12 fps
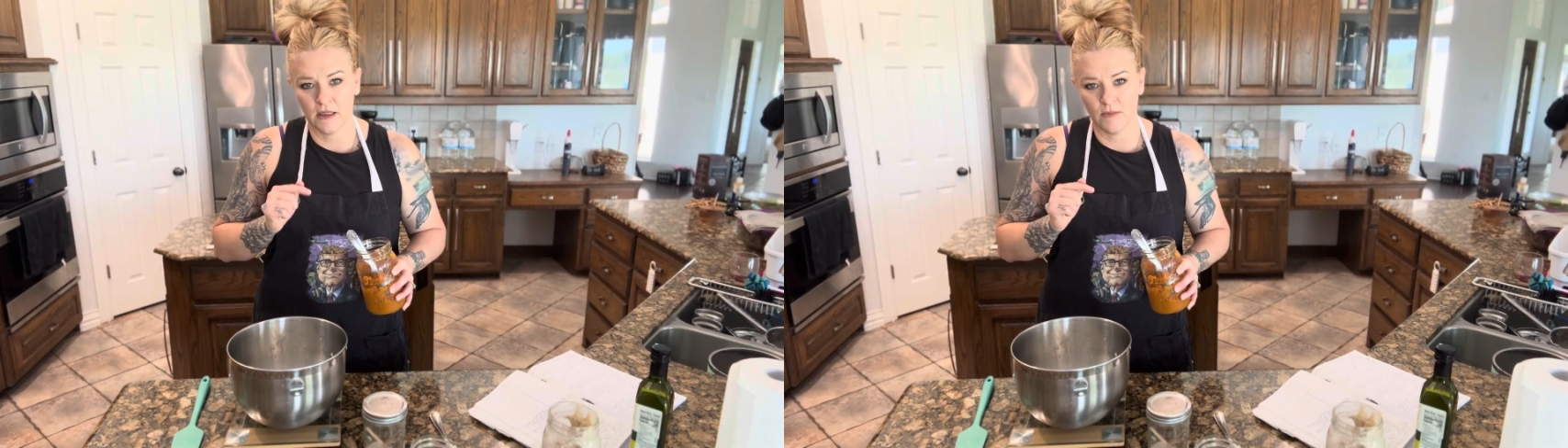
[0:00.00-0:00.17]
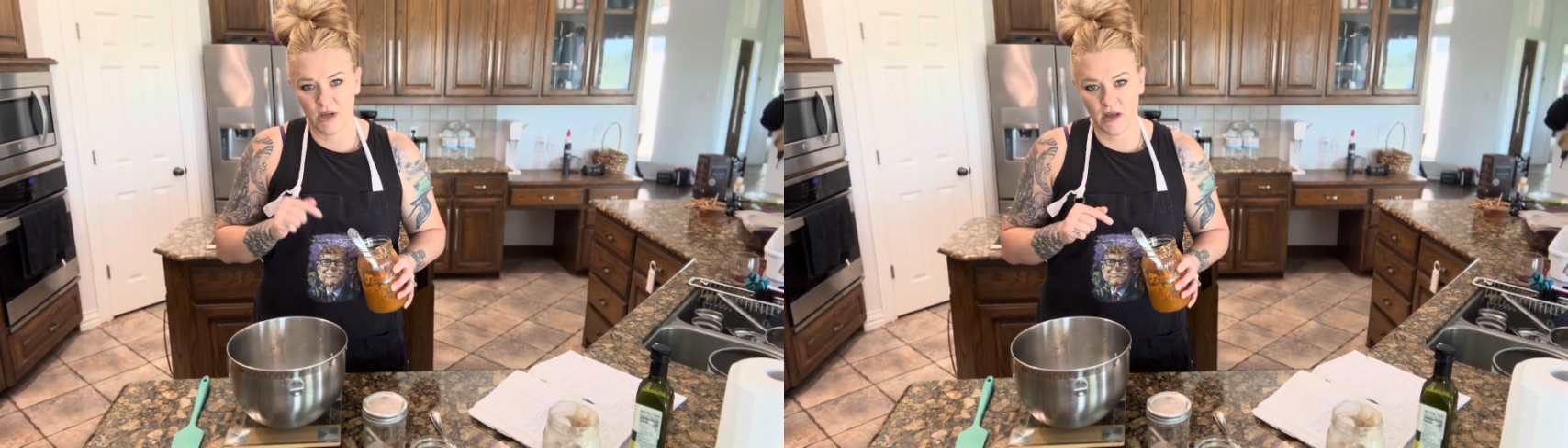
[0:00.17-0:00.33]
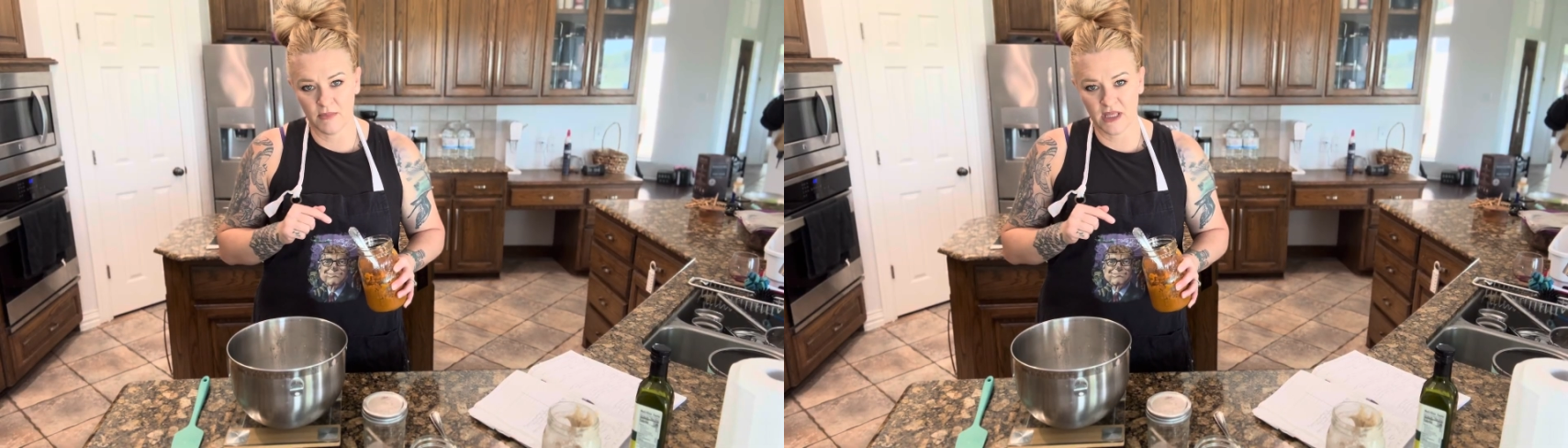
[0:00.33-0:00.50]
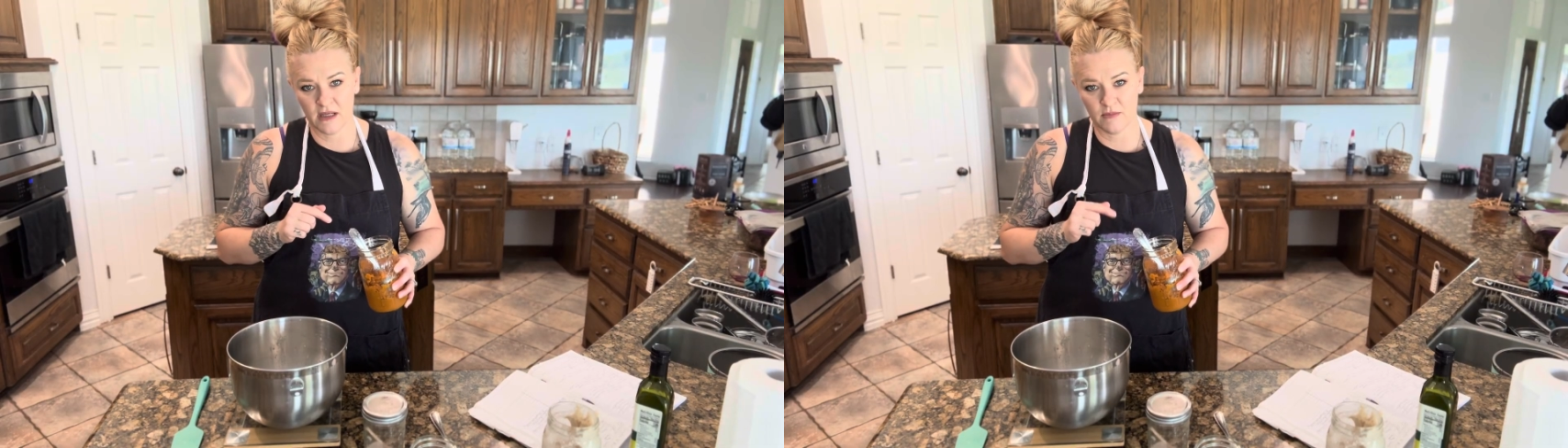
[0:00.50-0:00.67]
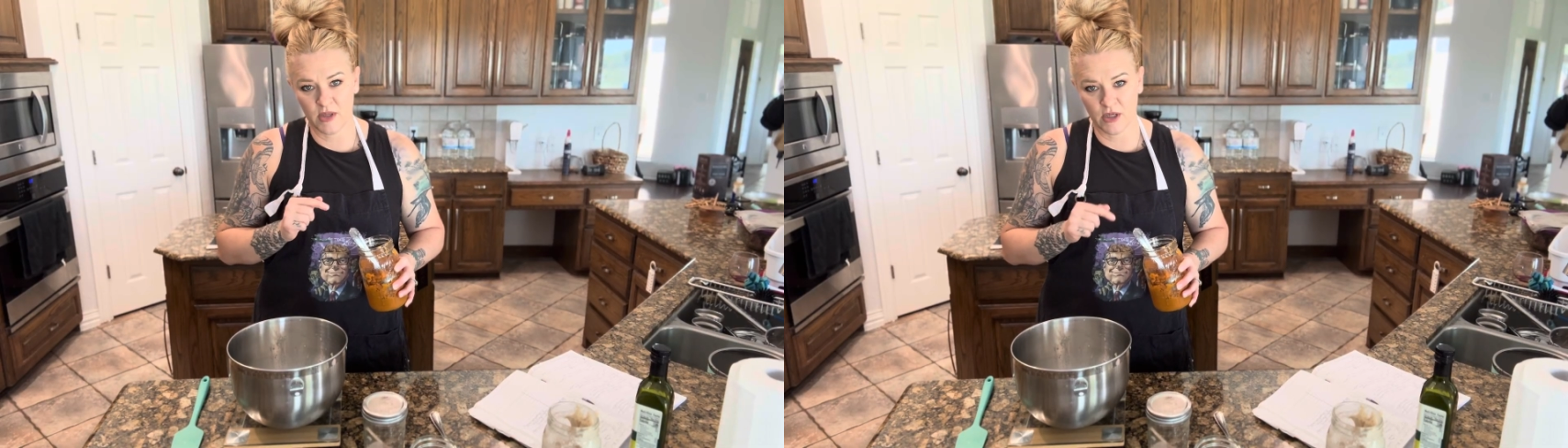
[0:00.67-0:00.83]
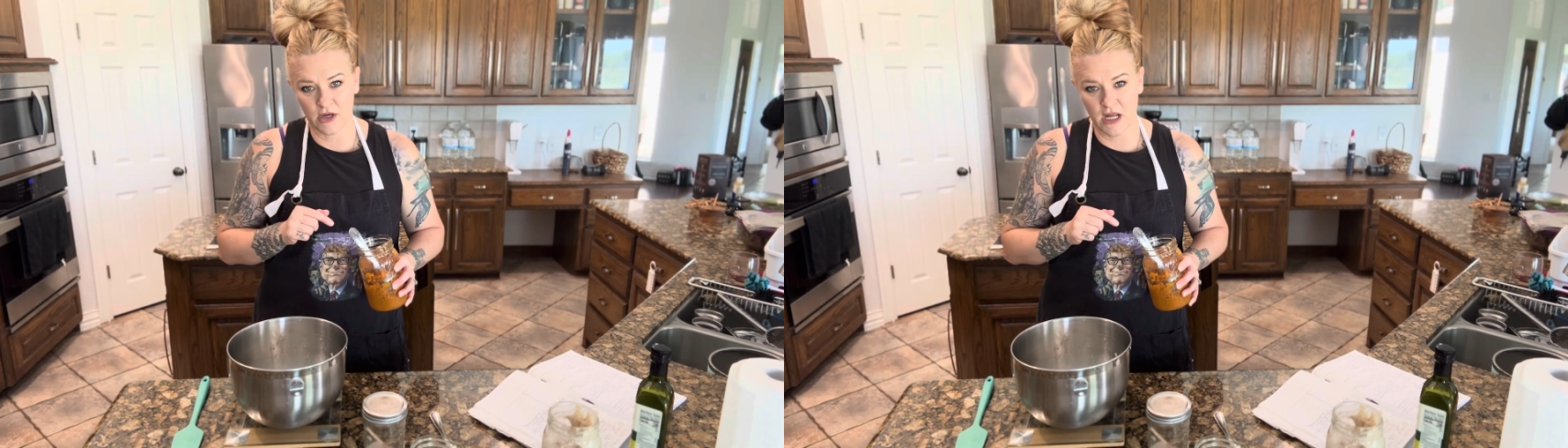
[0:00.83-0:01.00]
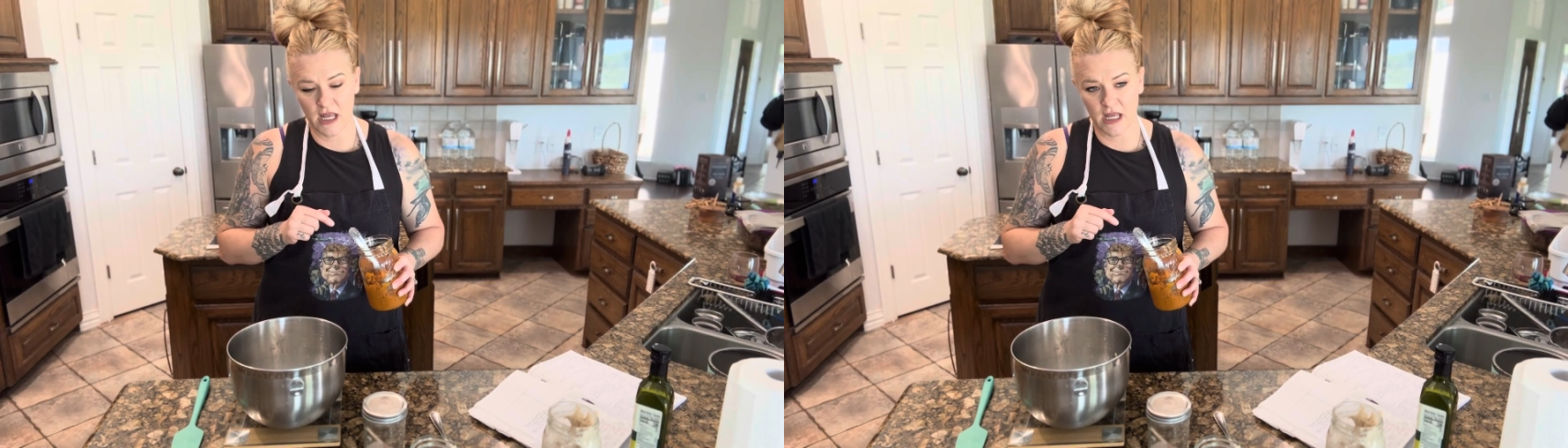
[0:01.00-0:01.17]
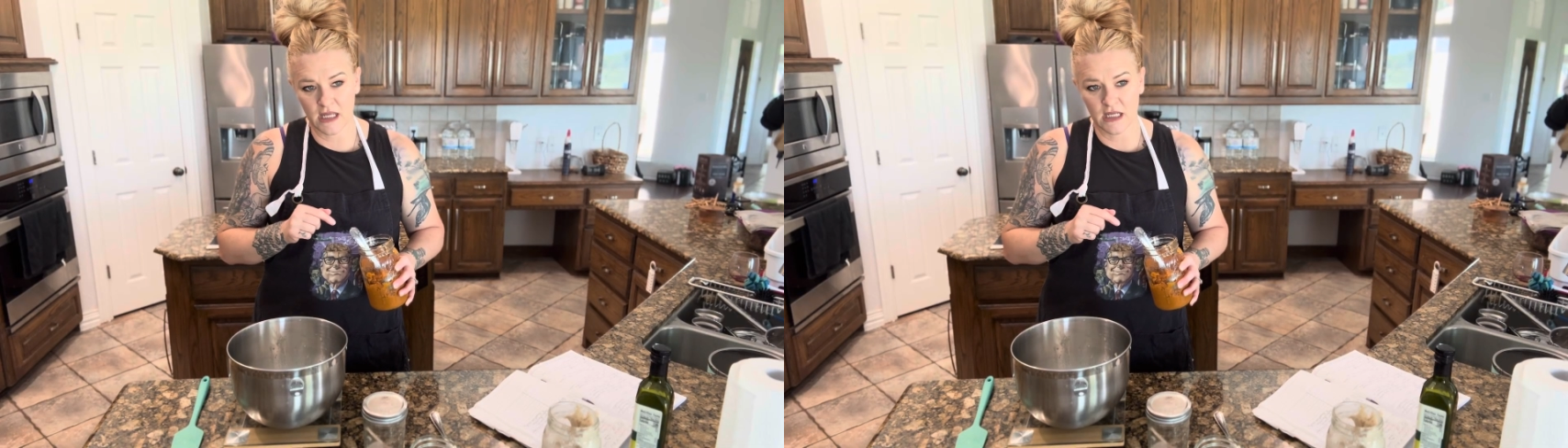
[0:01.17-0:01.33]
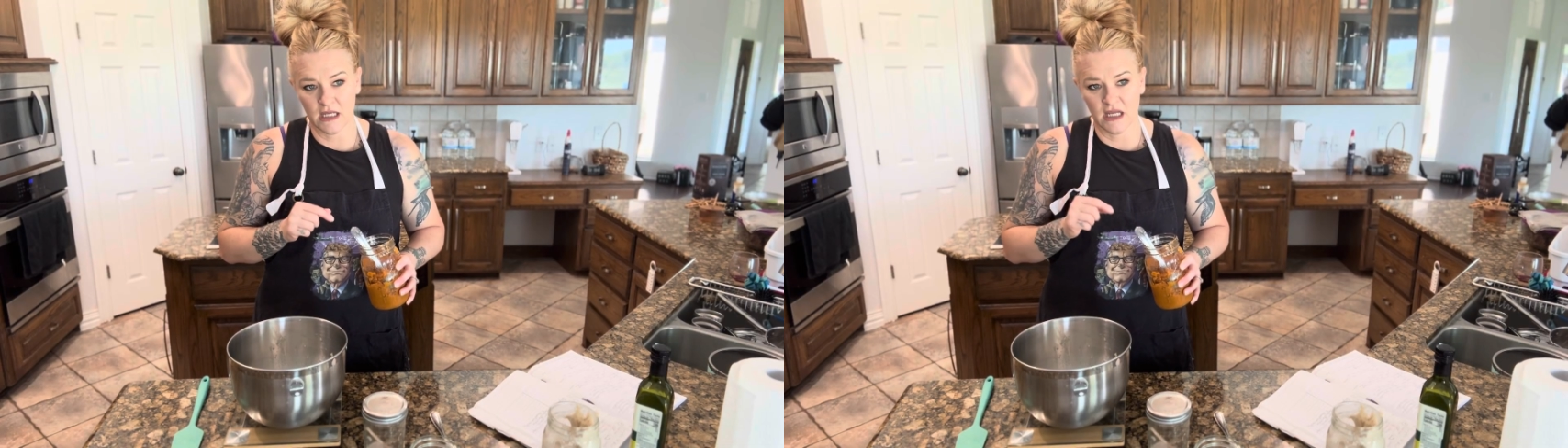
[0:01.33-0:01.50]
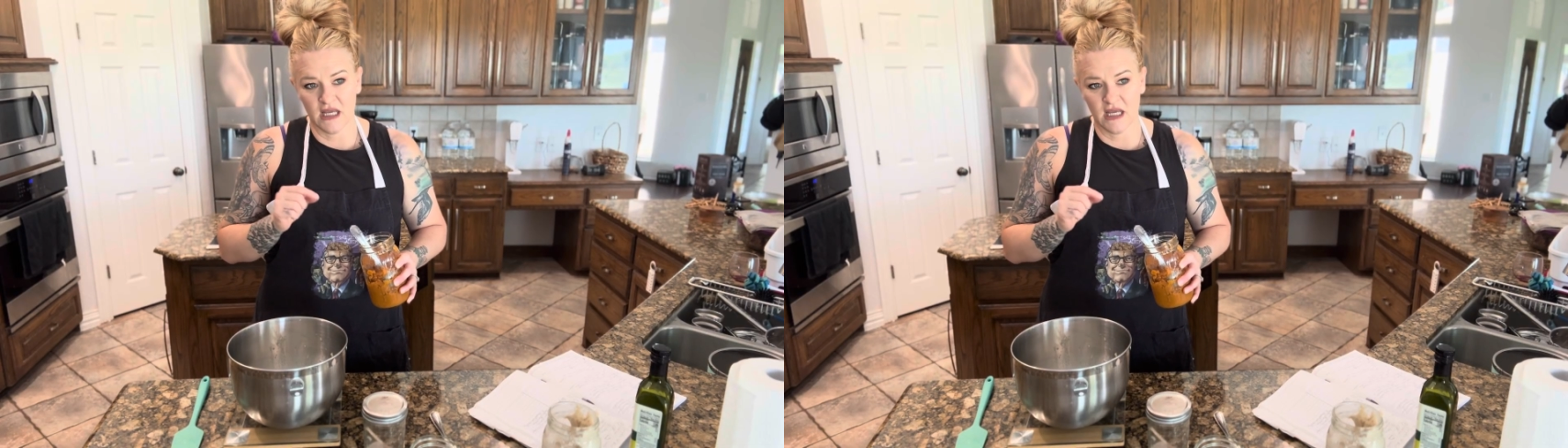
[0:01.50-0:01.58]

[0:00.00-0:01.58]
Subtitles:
pumpkin puree,